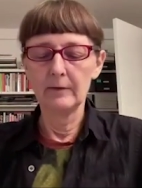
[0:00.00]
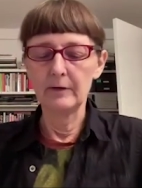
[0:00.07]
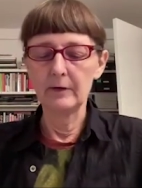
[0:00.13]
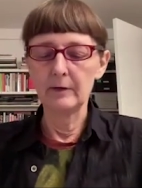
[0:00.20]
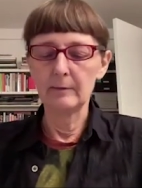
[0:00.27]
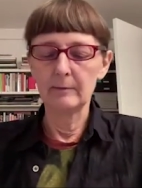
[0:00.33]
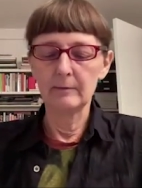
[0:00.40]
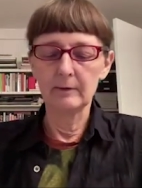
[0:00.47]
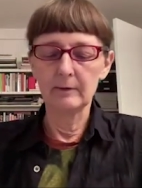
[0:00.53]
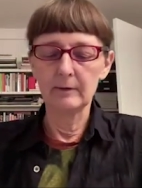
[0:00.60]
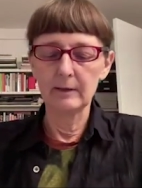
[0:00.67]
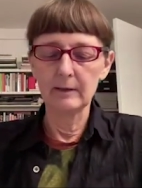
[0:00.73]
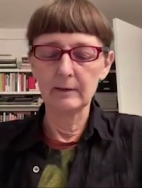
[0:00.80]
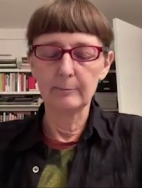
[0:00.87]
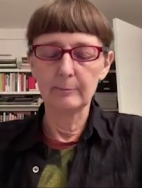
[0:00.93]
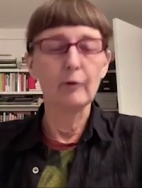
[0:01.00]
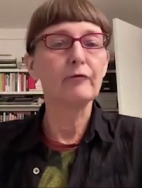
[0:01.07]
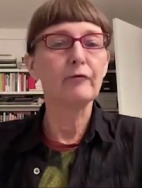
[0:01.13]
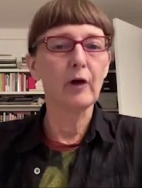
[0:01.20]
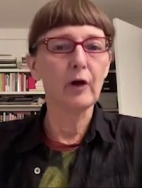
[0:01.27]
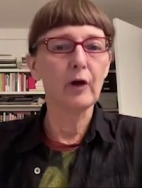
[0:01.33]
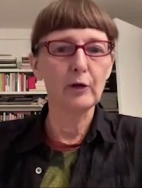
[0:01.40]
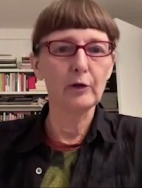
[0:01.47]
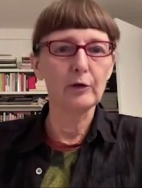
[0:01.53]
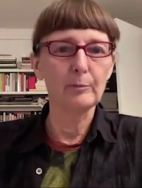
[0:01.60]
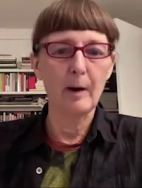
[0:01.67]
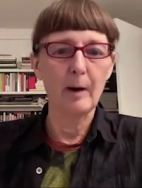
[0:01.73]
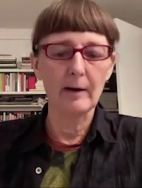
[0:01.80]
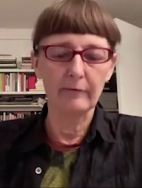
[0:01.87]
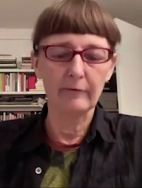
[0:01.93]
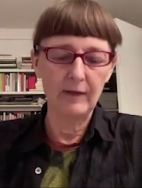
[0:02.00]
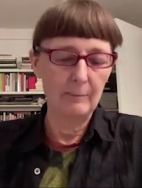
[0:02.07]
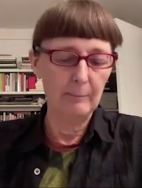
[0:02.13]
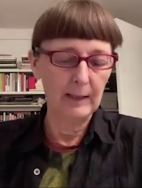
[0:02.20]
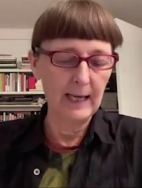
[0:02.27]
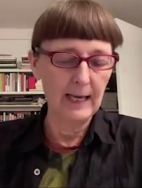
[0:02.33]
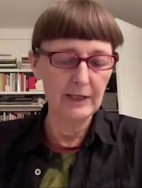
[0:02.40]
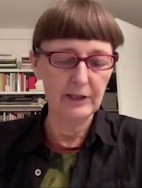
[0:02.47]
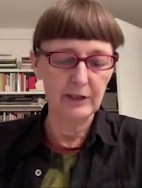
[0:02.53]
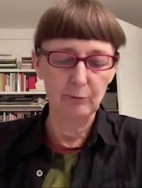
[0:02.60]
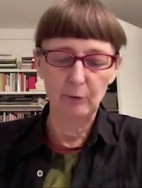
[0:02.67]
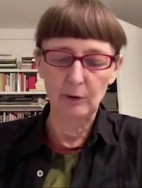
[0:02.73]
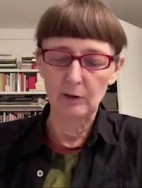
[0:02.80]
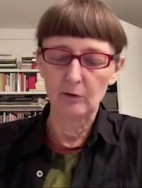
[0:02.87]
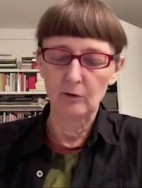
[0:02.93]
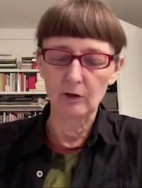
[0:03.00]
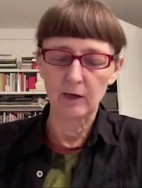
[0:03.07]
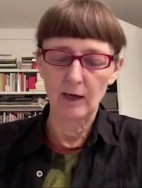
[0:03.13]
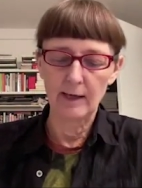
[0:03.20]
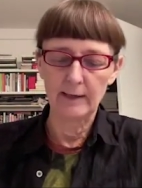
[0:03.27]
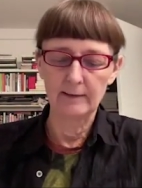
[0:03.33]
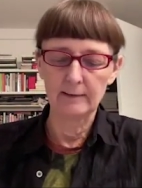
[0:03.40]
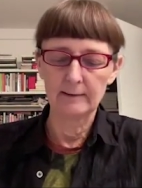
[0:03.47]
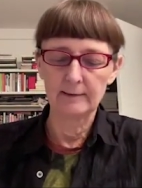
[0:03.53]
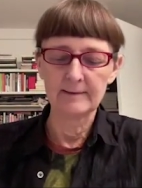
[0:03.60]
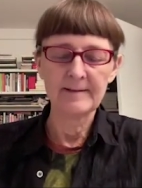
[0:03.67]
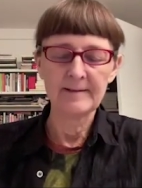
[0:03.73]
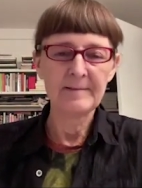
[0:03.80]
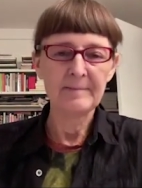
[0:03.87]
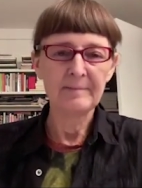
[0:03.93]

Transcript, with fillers: the, the portfolio part of the application will look like a